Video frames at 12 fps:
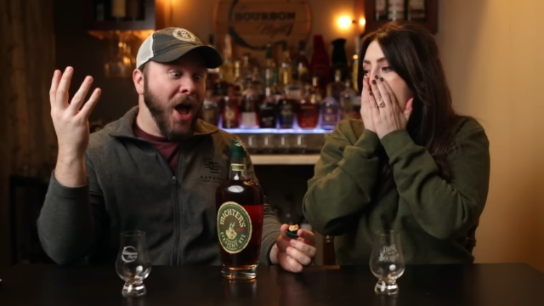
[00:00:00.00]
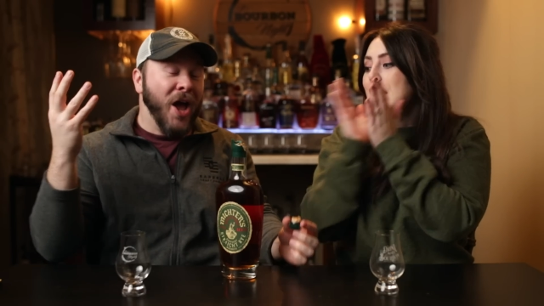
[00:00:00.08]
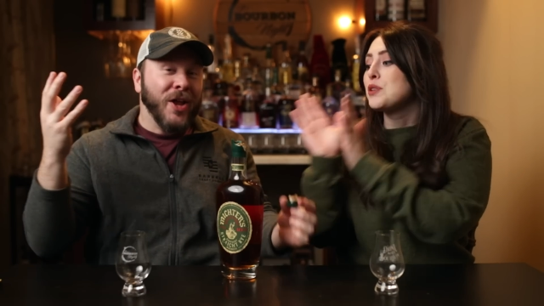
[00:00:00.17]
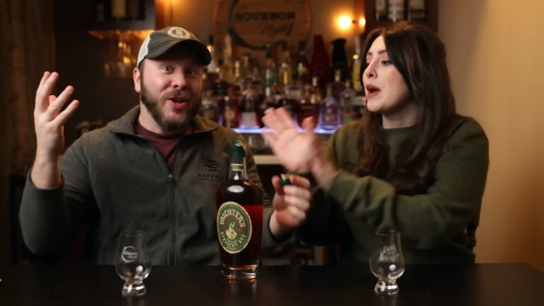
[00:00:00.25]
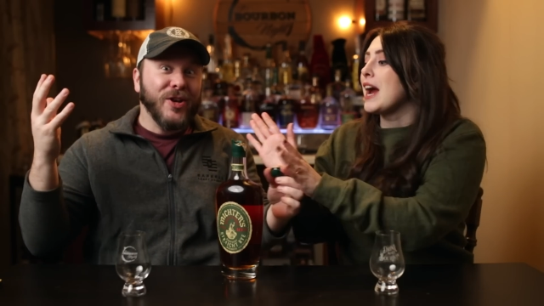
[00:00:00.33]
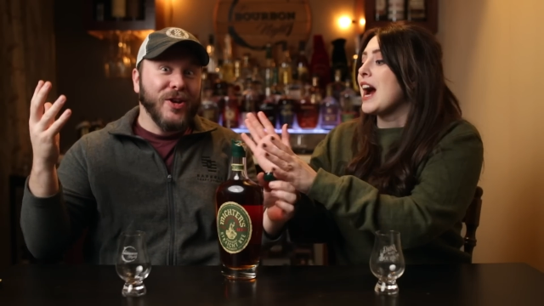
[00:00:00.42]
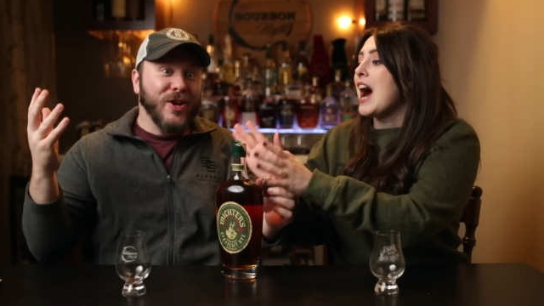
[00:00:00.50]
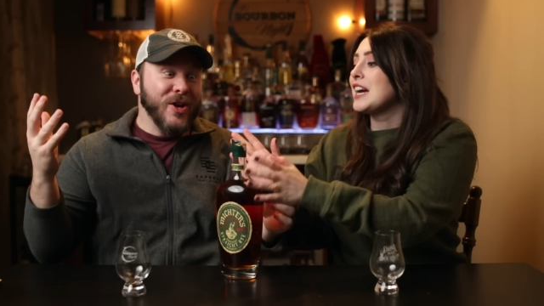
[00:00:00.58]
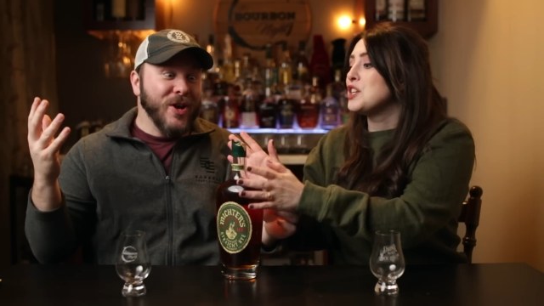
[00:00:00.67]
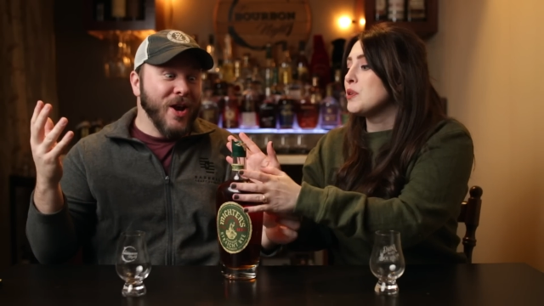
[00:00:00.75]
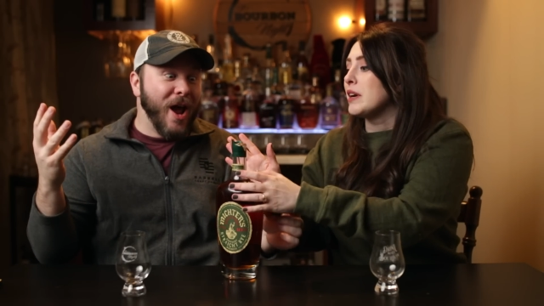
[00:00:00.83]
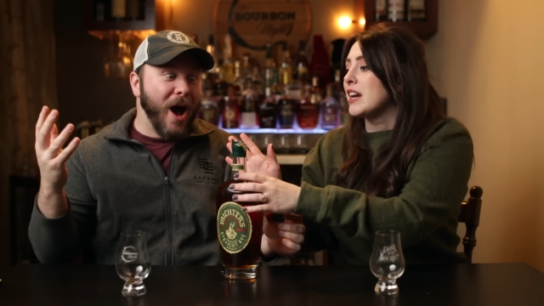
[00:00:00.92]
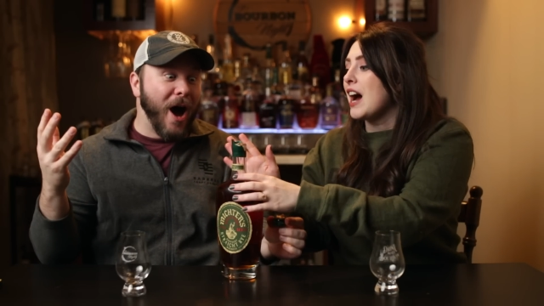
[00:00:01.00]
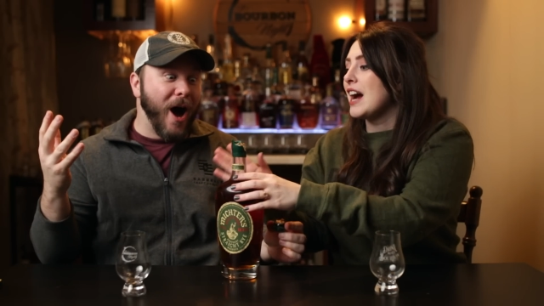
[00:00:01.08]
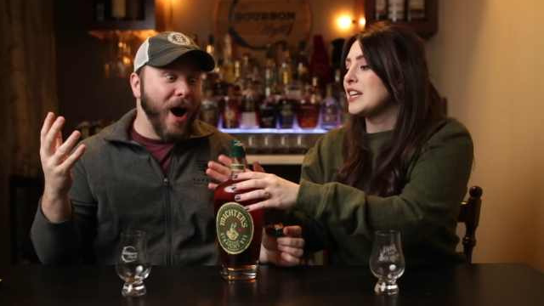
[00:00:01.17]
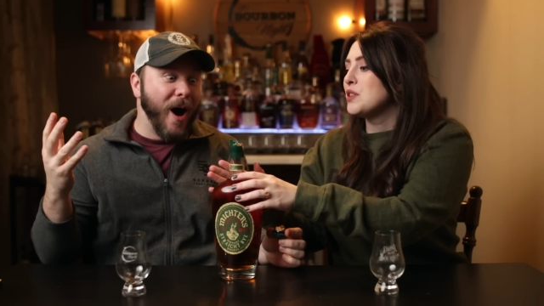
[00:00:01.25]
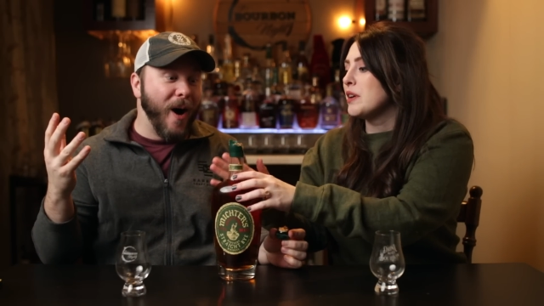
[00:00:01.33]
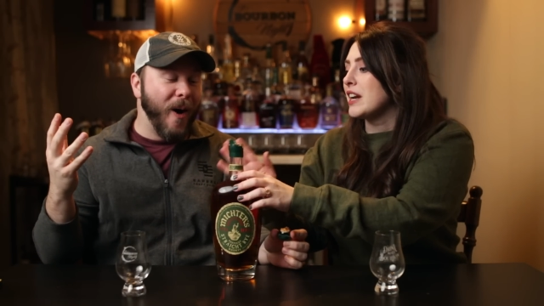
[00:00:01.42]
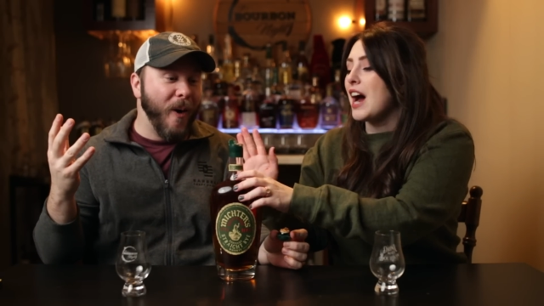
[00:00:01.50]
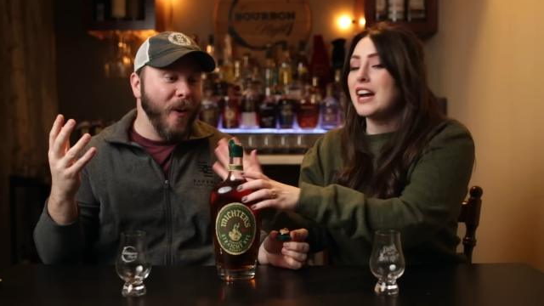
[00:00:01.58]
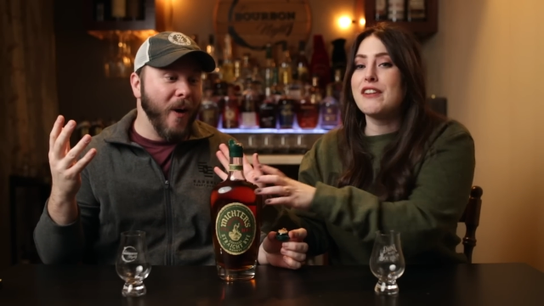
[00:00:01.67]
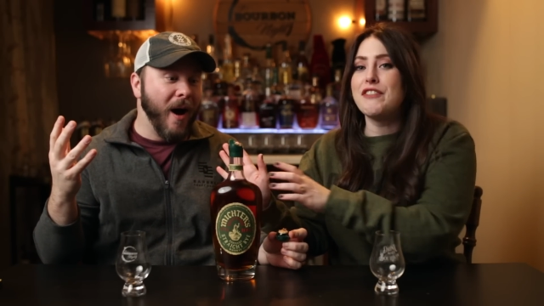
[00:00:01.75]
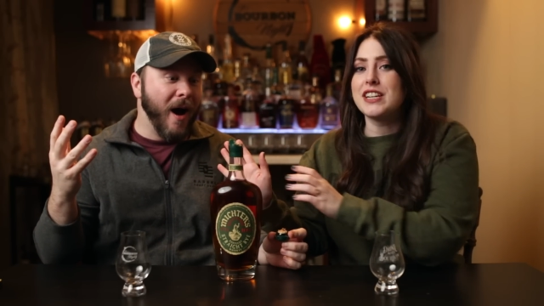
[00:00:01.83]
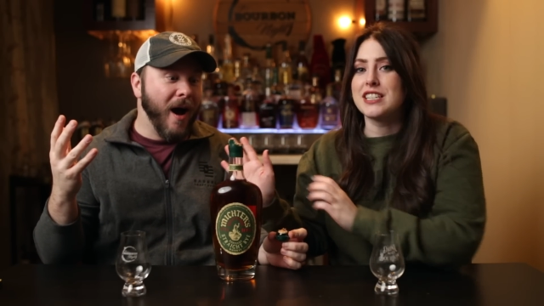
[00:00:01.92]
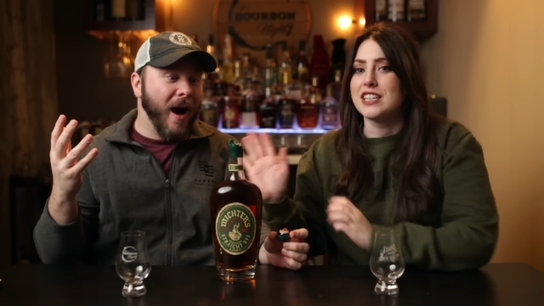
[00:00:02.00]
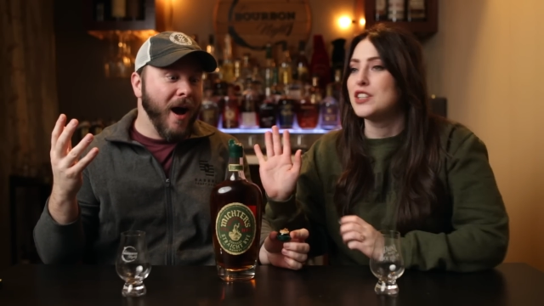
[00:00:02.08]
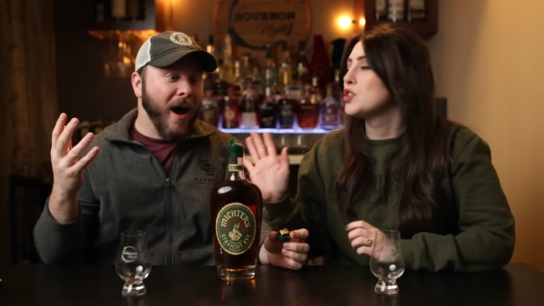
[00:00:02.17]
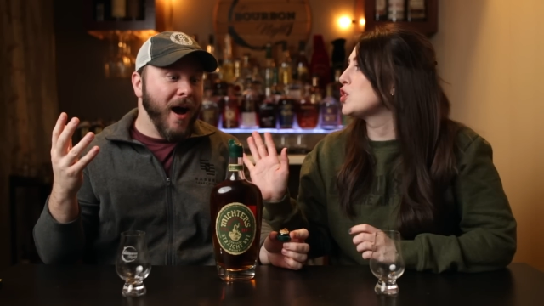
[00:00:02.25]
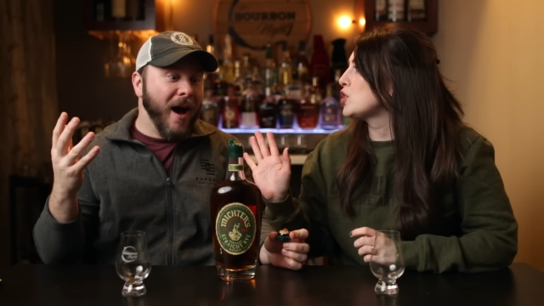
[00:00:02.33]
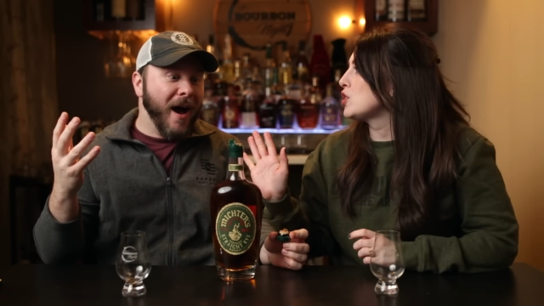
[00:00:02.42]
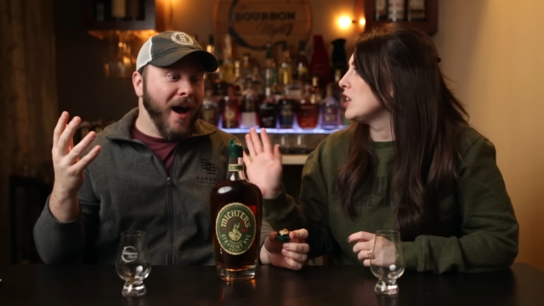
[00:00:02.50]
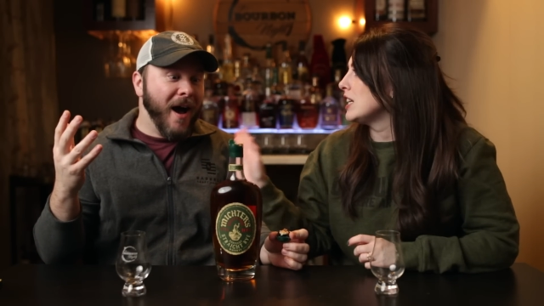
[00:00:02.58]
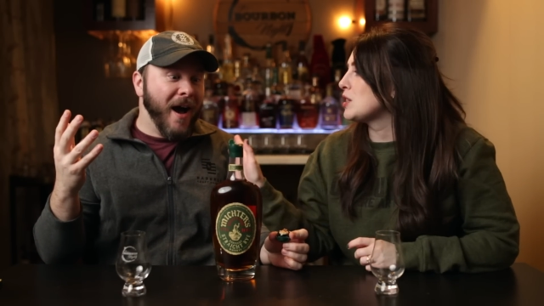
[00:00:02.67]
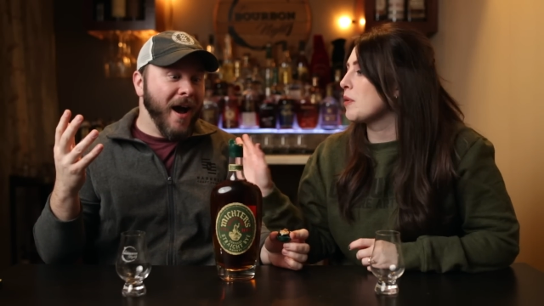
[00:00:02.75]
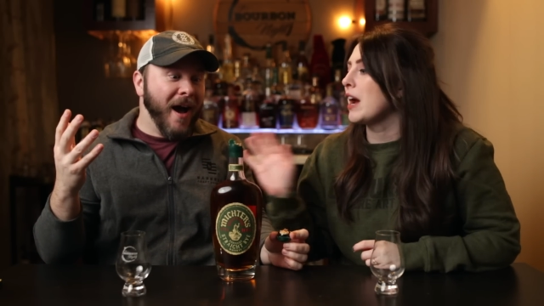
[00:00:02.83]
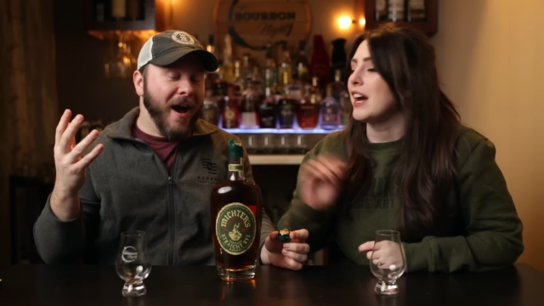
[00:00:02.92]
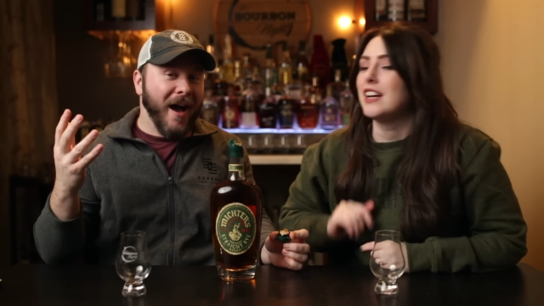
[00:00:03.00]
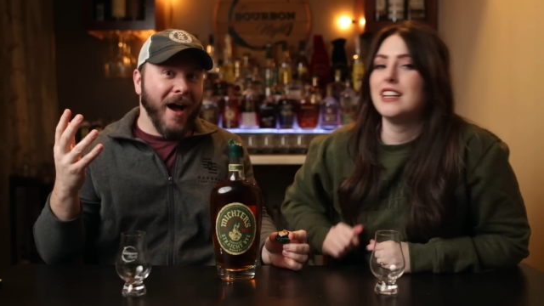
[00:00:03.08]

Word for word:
Speaker 1: It's okay. I can do no. it. I can do it. I can fix it. Shh. It's okay.